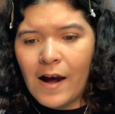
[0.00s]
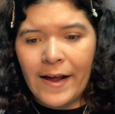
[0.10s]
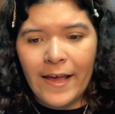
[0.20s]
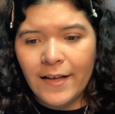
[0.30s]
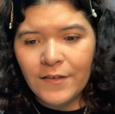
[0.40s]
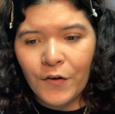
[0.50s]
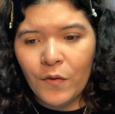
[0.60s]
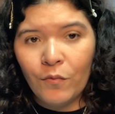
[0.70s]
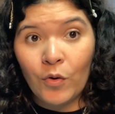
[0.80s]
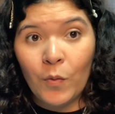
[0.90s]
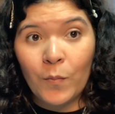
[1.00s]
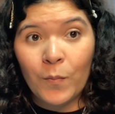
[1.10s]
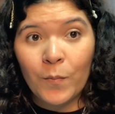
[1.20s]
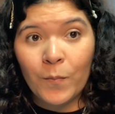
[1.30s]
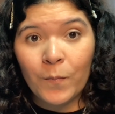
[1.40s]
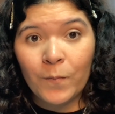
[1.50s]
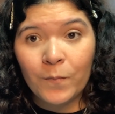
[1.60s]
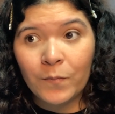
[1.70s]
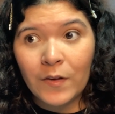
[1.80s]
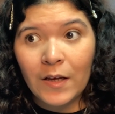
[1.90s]
I enter the room,
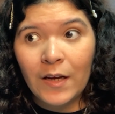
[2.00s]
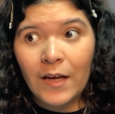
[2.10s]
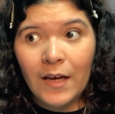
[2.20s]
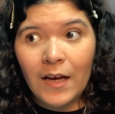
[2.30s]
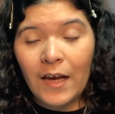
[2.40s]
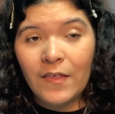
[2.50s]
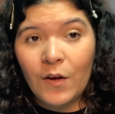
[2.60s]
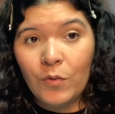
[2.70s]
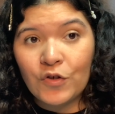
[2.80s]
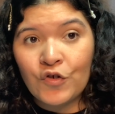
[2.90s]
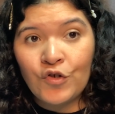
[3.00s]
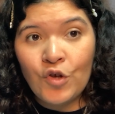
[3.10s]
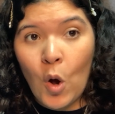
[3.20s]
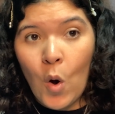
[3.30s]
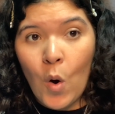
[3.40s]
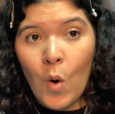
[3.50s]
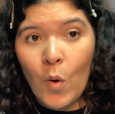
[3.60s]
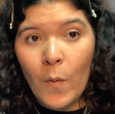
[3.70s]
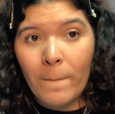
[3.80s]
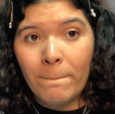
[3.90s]
and there were
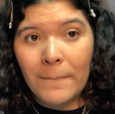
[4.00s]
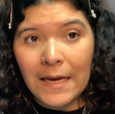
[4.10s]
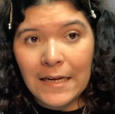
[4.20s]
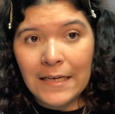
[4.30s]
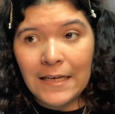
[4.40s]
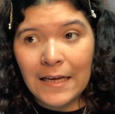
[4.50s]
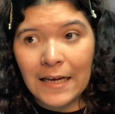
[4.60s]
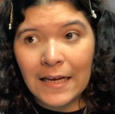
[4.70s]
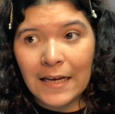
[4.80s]
so many